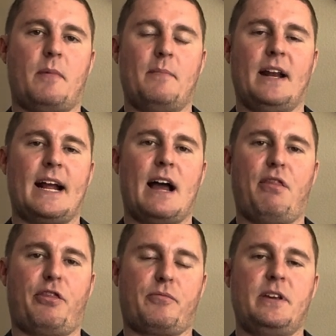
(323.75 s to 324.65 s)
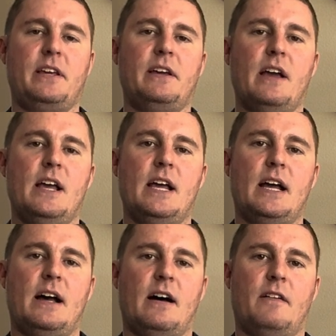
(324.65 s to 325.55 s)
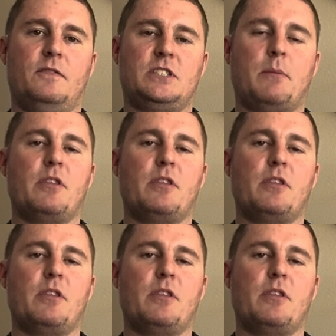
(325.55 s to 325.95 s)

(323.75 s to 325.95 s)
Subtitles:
I mean, I got 3 of some